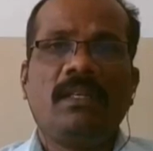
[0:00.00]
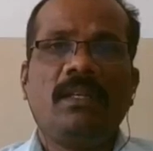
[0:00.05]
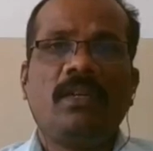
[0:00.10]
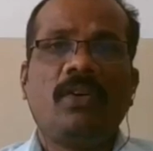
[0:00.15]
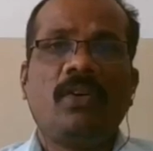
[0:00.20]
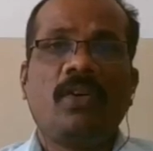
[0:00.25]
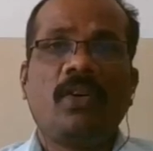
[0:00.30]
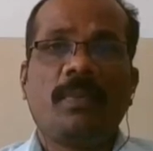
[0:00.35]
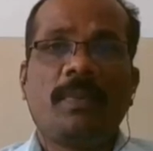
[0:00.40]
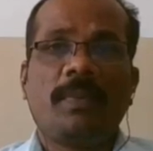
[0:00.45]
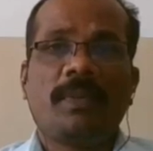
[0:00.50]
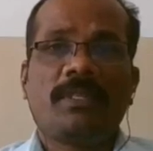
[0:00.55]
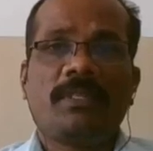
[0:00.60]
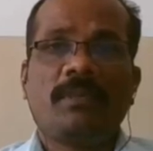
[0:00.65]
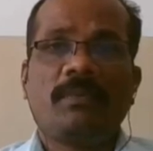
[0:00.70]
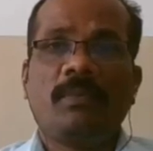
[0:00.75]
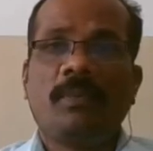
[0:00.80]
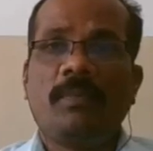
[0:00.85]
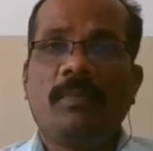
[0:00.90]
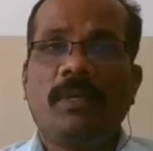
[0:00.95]

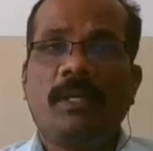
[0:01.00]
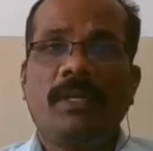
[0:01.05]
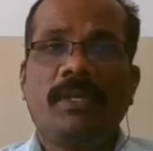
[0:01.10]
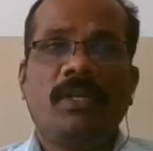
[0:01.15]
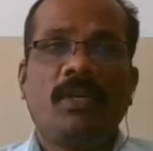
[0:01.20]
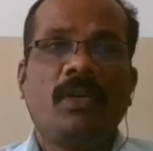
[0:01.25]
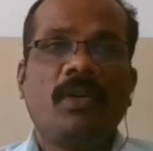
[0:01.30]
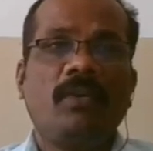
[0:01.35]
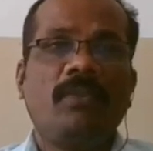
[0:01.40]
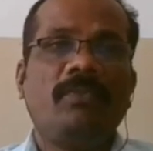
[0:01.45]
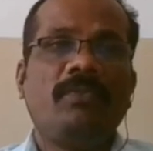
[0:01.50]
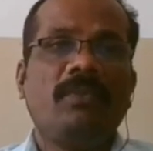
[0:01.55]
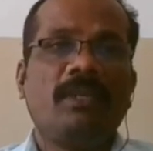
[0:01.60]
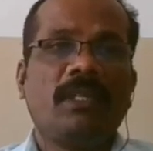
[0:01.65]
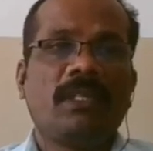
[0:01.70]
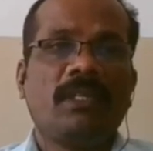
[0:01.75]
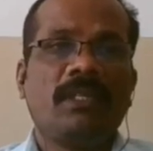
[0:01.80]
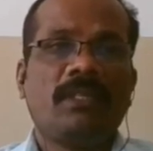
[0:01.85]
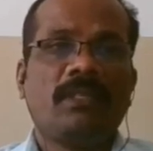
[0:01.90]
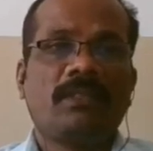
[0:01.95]
occupational mobility of
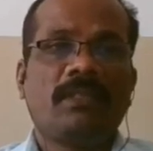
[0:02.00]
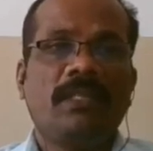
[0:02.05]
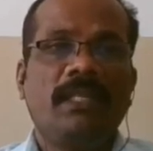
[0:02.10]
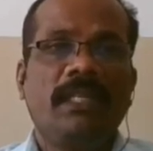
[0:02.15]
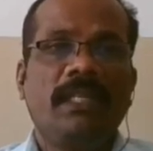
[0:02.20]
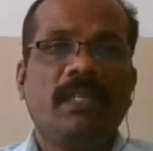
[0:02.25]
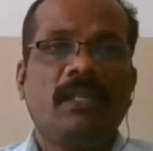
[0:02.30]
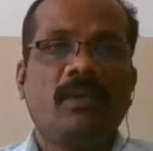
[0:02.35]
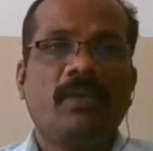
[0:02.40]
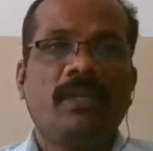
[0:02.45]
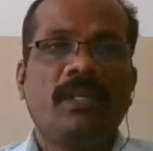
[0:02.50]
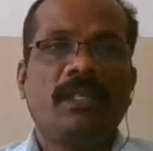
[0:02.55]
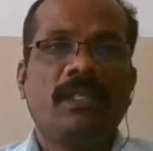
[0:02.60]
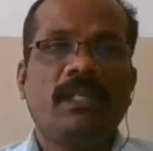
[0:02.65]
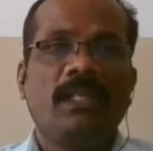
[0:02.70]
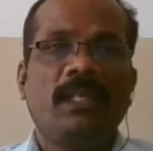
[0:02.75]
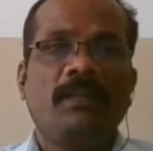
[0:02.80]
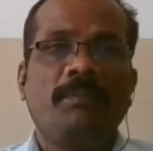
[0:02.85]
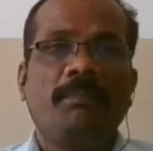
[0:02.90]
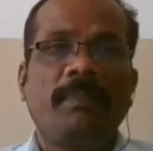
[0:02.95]
workers, including
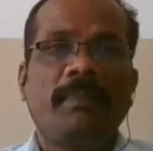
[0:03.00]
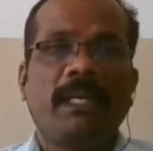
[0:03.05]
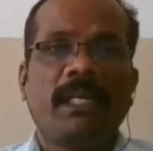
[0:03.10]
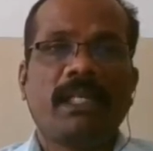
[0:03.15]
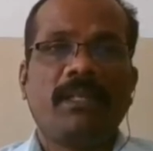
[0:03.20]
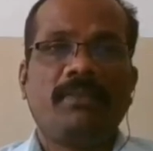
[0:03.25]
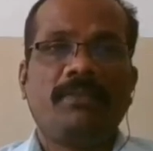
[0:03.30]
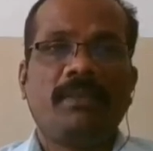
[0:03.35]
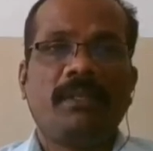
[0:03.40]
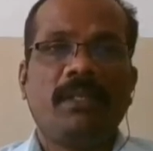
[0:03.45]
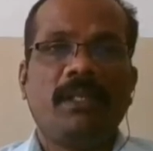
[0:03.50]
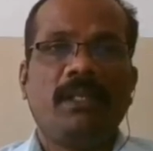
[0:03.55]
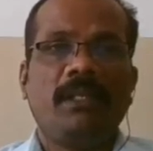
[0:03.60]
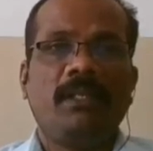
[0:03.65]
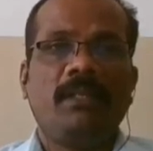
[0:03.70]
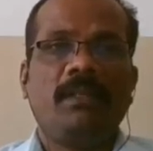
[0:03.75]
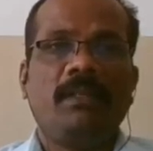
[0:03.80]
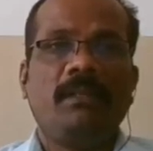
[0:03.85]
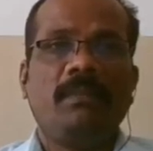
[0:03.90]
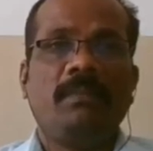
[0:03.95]
the impact of
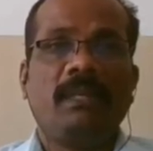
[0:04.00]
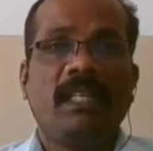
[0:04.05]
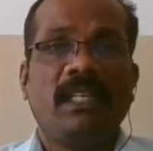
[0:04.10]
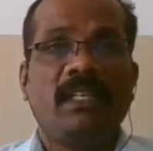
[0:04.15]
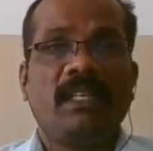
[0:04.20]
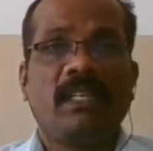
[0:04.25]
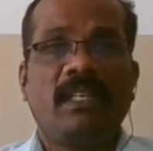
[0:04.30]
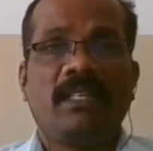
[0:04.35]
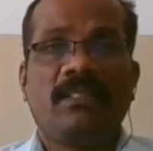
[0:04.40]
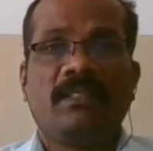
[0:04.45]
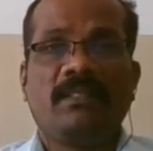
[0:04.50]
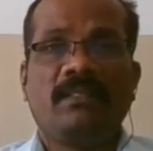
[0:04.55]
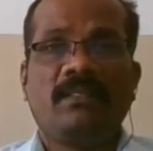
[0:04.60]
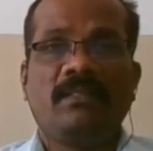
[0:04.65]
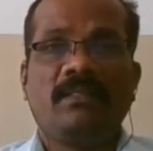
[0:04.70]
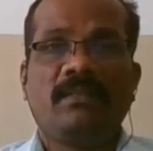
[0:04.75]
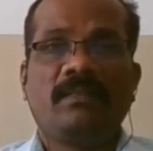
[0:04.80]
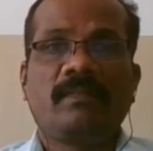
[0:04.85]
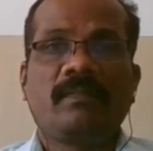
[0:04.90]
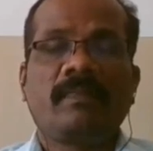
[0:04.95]

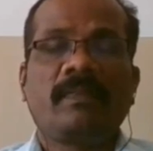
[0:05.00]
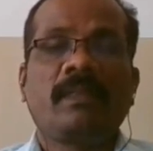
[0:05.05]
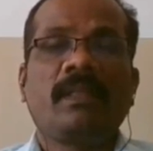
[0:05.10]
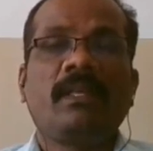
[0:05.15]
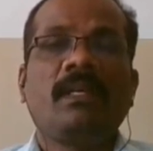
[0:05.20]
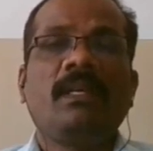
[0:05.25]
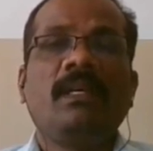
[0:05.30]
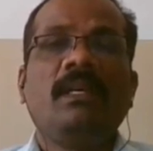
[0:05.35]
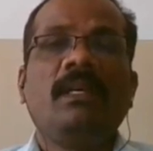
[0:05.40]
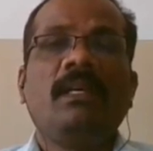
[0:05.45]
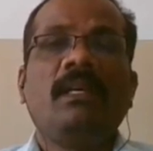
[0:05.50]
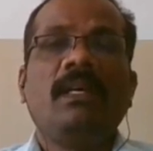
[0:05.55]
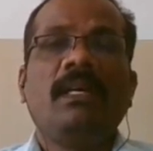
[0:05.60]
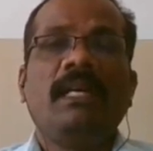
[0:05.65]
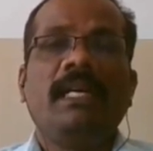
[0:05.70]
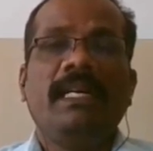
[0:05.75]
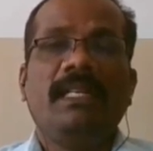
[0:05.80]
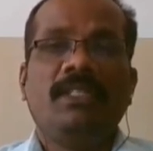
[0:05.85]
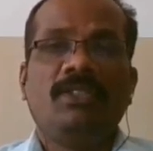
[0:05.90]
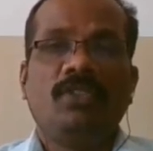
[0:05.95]
migrations
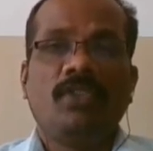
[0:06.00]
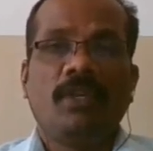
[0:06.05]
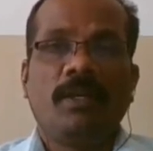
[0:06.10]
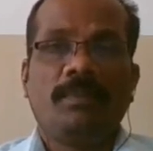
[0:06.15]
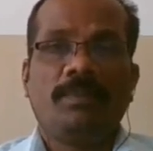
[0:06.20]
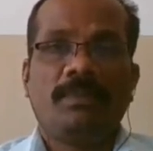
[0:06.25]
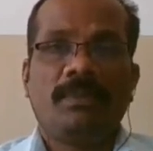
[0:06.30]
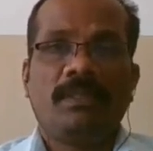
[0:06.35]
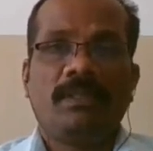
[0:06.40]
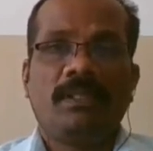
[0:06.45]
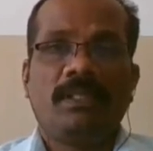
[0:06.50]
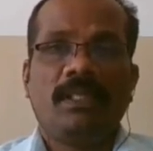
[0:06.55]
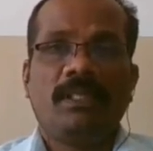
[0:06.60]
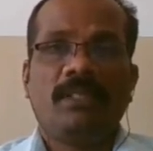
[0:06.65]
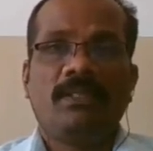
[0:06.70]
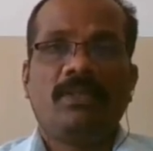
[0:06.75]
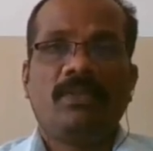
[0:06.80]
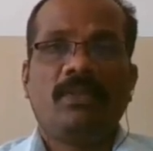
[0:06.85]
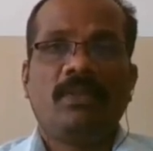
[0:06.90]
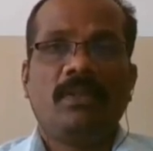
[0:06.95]
and job
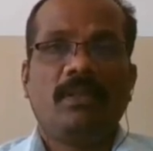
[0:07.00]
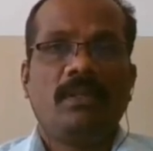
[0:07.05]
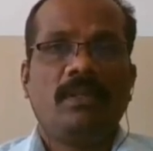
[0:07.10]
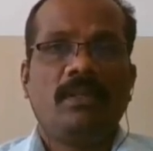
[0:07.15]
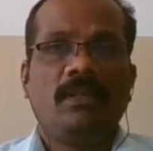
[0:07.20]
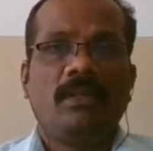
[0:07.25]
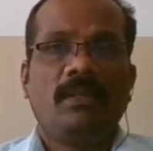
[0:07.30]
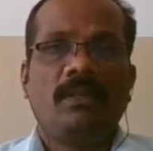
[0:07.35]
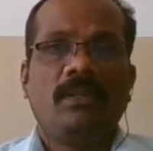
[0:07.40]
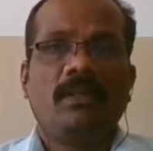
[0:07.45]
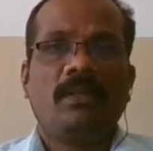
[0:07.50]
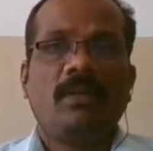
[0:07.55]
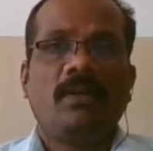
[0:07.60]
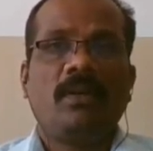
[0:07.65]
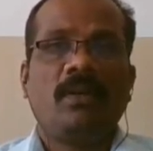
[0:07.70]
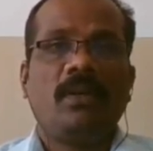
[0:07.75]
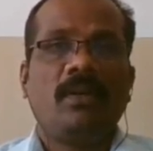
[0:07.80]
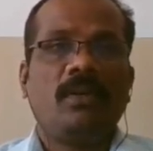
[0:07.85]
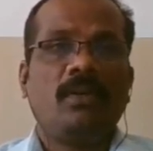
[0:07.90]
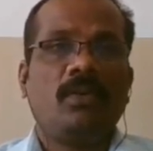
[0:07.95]
change
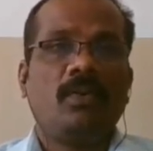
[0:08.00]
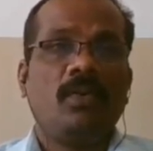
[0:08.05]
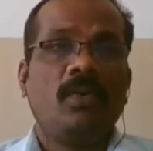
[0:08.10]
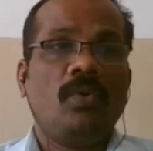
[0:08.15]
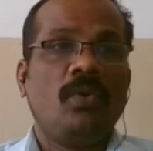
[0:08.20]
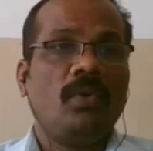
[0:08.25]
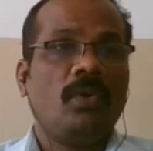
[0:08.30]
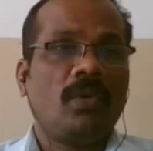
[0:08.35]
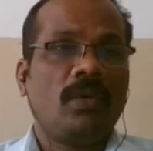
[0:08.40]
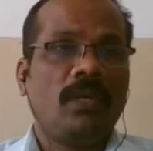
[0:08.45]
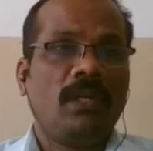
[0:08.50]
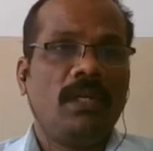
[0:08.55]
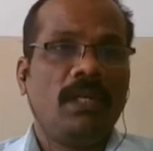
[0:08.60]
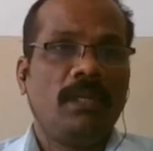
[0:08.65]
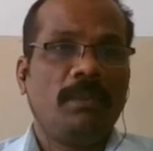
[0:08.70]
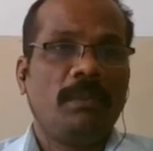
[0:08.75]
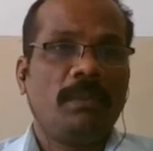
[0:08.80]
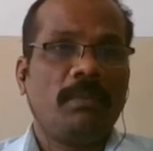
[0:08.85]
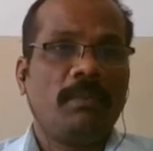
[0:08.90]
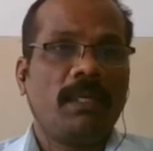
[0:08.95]
on overall
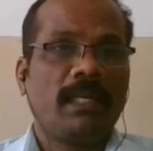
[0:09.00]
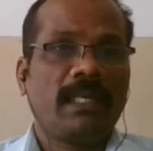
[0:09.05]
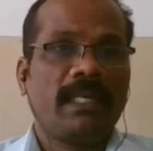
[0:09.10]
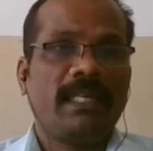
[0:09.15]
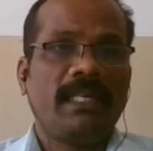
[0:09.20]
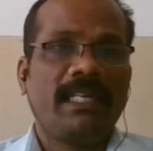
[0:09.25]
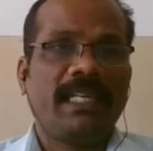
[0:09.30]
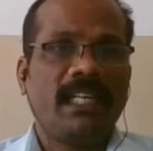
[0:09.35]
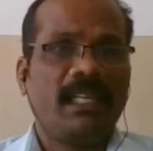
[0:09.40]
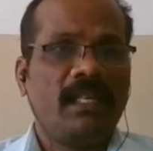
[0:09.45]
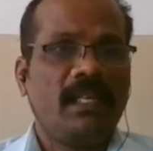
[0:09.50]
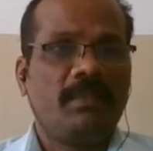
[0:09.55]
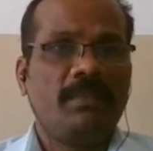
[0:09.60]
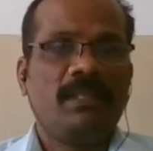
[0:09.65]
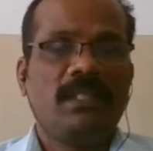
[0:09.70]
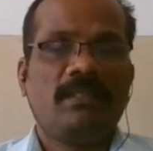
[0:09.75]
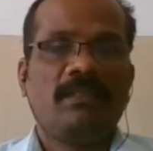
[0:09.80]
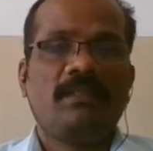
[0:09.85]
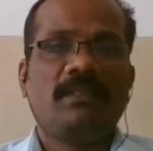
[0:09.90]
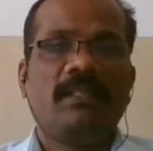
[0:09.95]
labor market
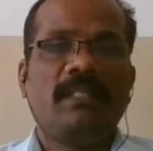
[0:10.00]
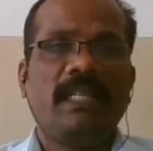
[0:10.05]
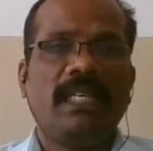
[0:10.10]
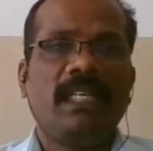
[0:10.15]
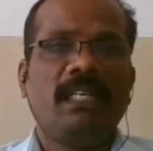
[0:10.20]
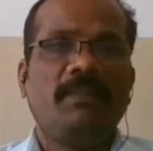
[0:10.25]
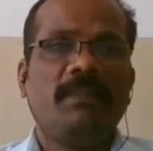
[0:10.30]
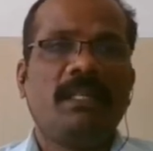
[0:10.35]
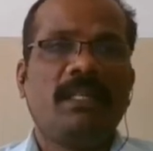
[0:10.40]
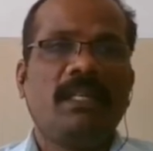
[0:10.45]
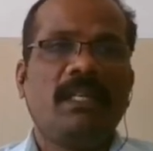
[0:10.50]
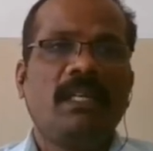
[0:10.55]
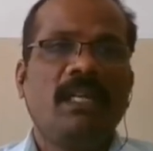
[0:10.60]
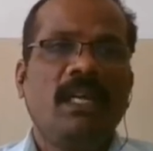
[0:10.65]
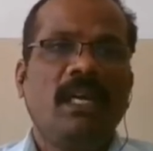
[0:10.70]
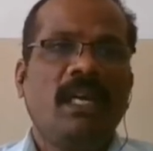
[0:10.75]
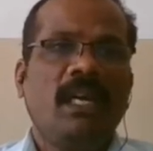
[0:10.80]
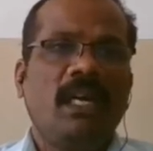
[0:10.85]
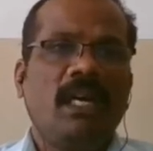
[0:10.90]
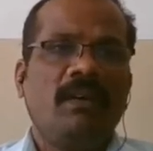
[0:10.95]
dynamic.
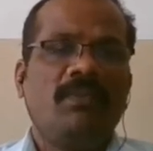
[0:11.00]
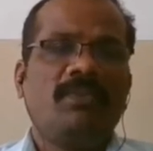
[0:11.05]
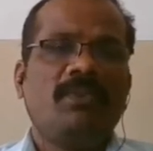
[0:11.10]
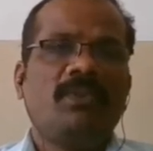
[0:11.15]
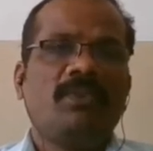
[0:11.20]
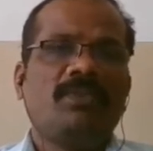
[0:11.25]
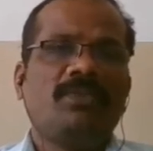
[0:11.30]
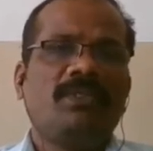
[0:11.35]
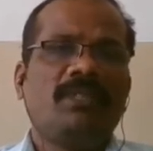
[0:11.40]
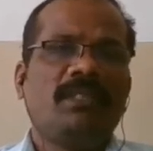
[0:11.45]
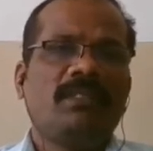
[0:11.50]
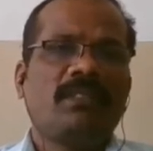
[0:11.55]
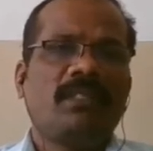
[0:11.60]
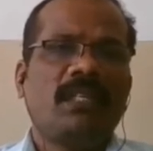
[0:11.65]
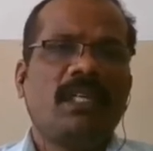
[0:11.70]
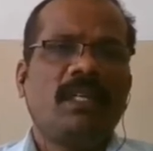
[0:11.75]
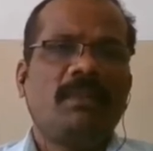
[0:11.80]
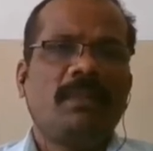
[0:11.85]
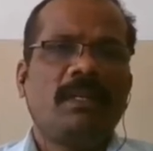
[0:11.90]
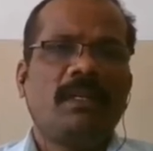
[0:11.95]
Of course, this
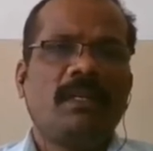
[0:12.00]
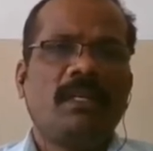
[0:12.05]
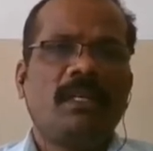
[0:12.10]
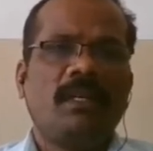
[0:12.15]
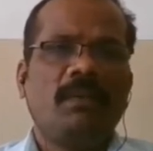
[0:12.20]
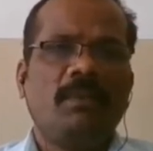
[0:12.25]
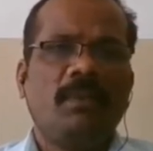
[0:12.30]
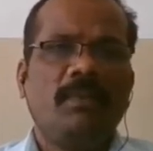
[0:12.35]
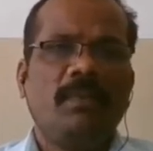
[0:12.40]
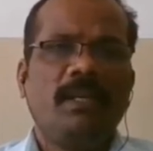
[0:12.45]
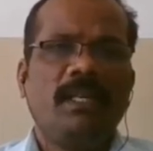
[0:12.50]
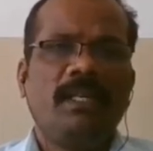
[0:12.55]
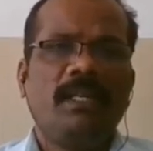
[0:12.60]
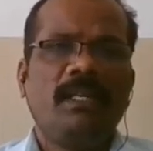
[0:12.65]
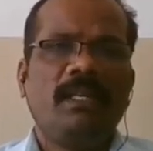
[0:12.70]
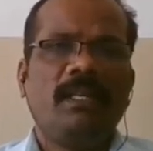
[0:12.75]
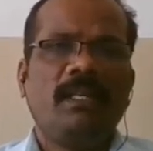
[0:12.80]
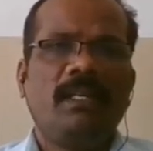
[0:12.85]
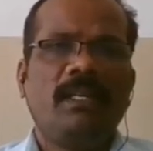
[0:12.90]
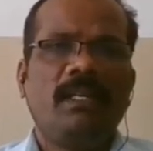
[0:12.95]
labor mobility